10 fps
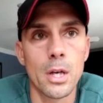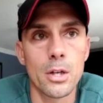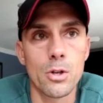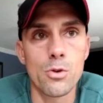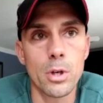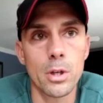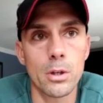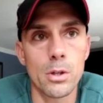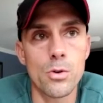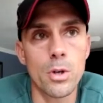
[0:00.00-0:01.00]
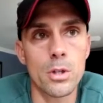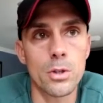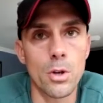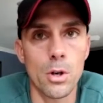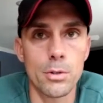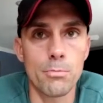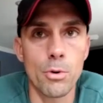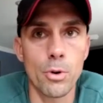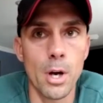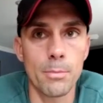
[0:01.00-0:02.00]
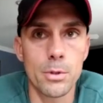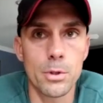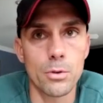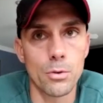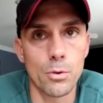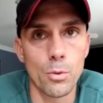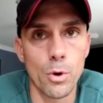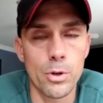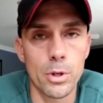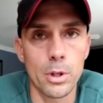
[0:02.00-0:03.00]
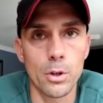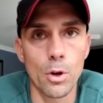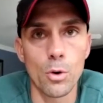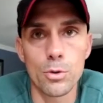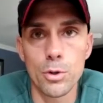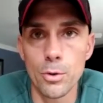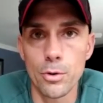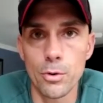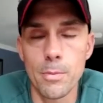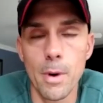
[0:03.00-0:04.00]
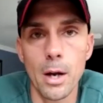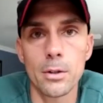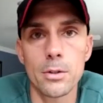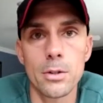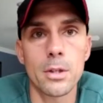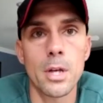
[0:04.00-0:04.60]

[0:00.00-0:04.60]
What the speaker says: You can start to build up to where you can go 2 to 3 miles.